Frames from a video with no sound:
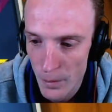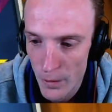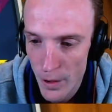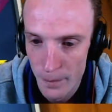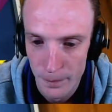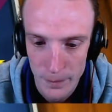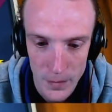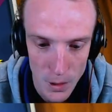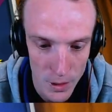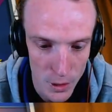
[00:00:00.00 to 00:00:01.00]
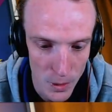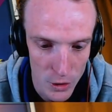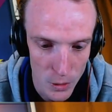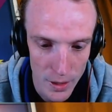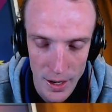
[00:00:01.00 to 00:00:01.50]
we're fine. So I do
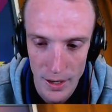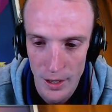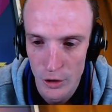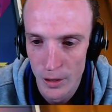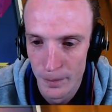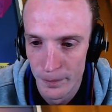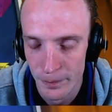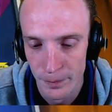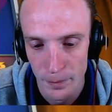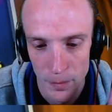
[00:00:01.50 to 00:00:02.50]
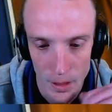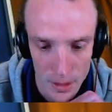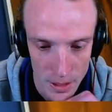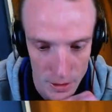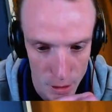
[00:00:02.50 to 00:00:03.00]
want you in hand, actually. So
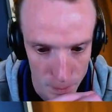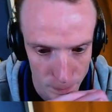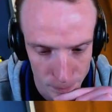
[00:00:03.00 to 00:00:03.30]
that's good.